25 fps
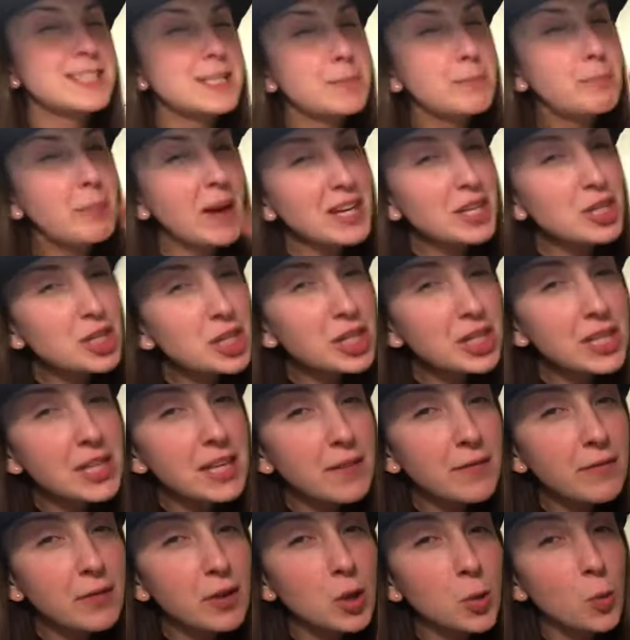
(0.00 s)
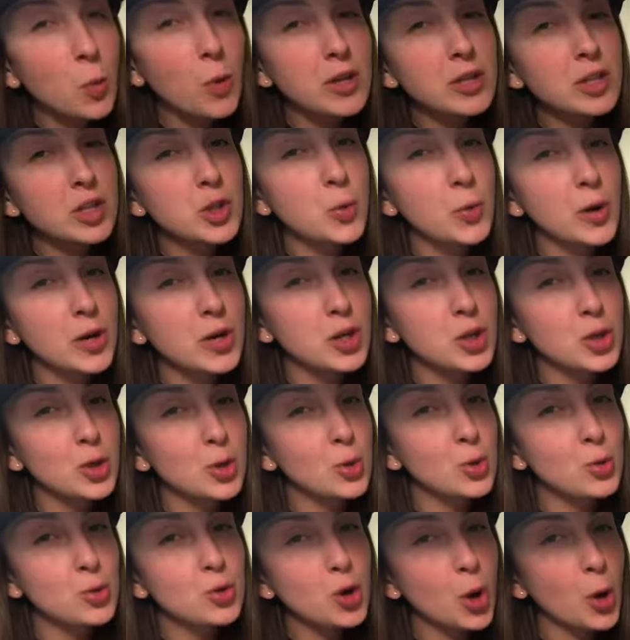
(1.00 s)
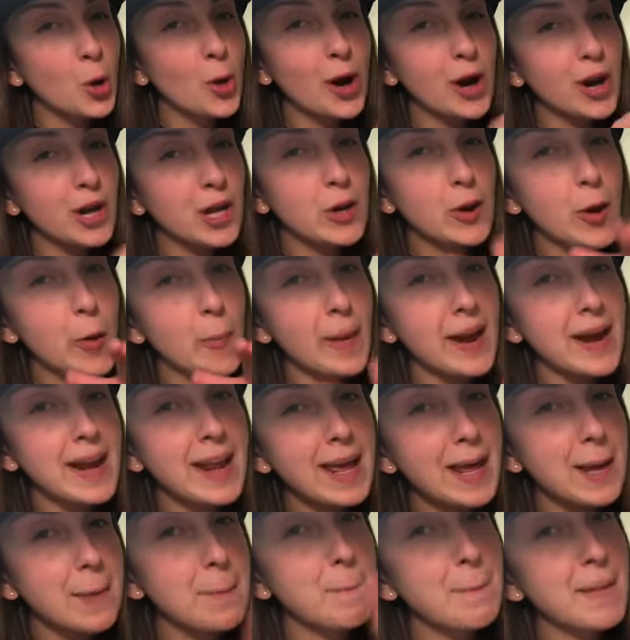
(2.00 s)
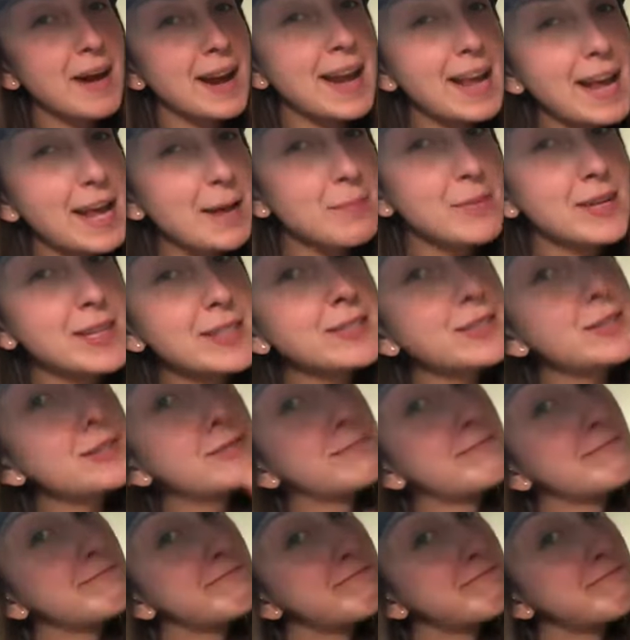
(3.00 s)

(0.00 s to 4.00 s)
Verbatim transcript: Especially for the ones who are new who don't already know my name. My name is...